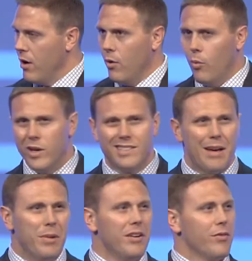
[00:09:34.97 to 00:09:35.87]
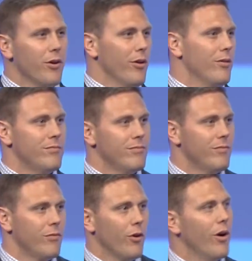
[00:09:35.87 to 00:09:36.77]
What does that mean for
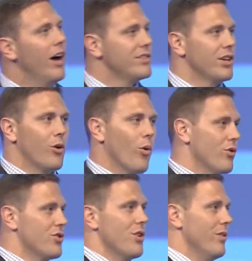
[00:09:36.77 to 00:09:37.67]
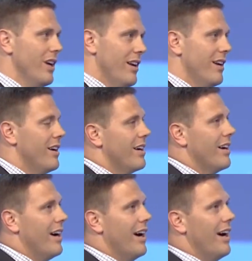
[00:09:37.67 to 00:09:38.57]
us in Cornerstone then?
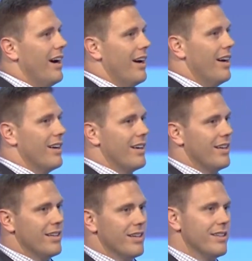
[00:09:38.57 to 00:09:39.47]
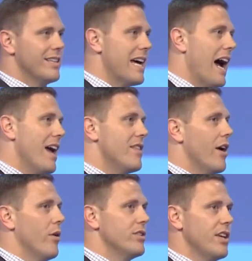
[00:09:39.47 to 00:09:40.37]
And the tie
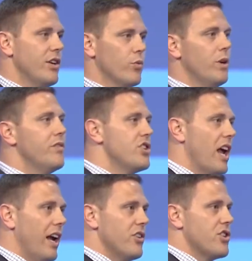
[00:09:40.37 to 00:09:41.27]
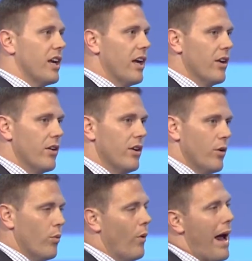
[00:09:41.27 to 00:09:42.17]
there is that as we've changed again
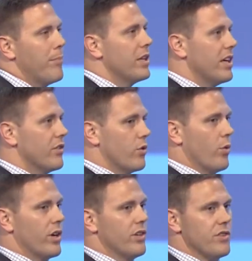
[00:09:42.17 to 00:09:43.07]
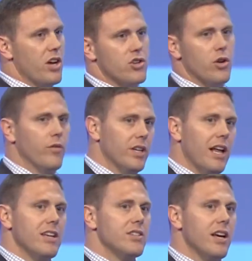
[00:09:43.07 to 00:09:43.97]
rapidly as an organization over the
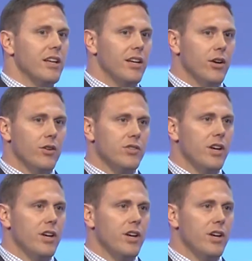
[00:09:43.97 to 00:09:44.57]
last 10 years,